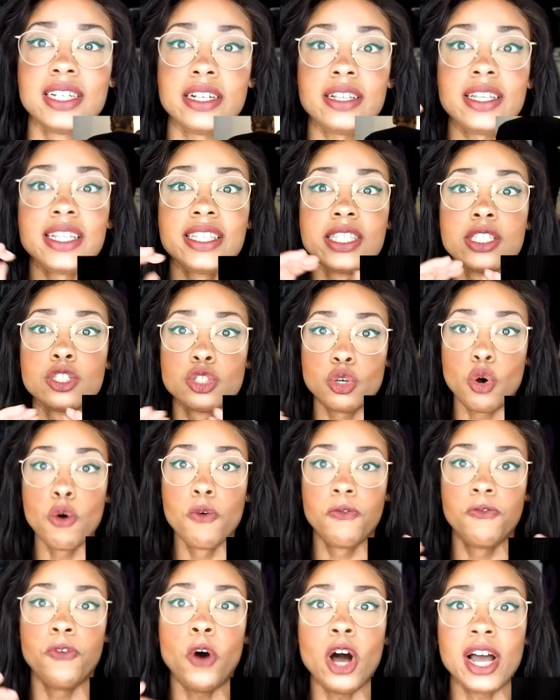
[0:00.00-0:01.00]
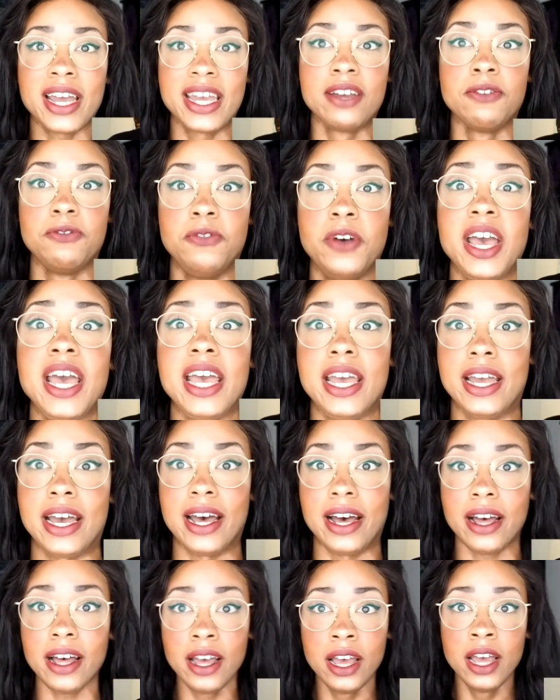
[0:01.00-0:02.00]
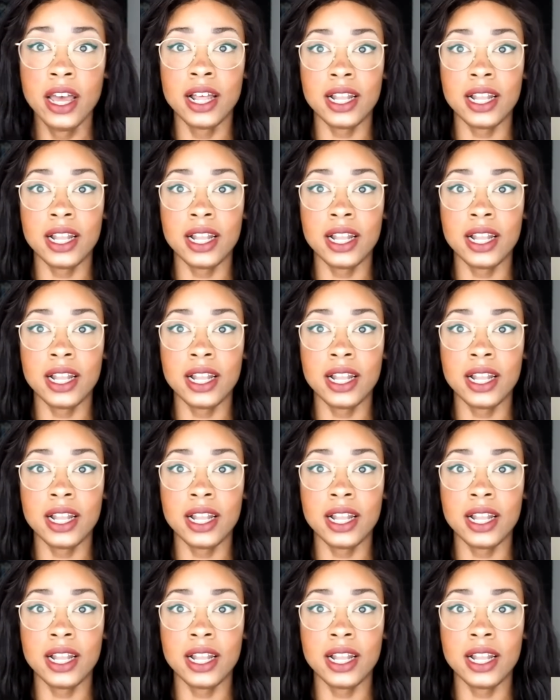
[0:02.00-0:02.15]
It. It's so fucking vague, yeah.